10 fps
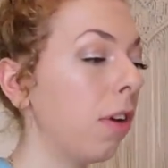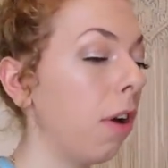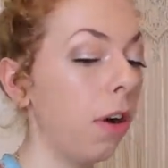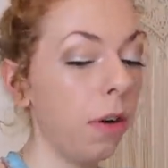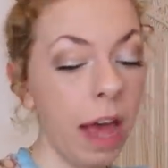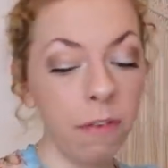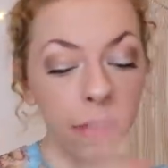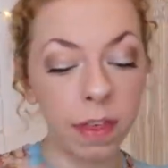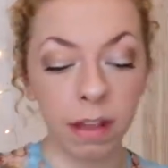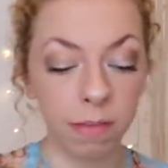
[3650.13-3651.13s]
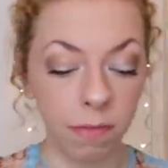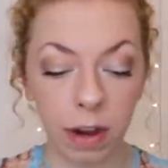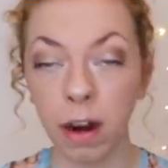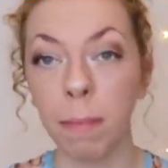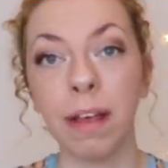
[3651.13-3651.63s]
Girl, everything is
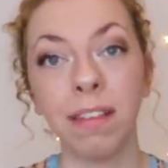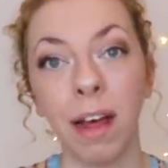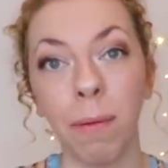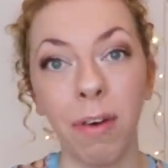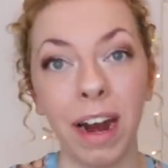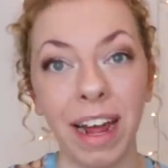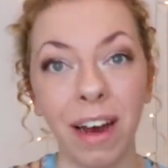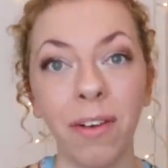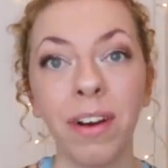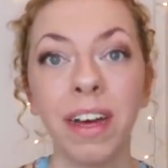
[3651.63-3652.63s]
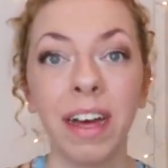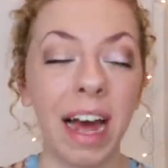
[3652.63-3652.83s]
very messed up right now.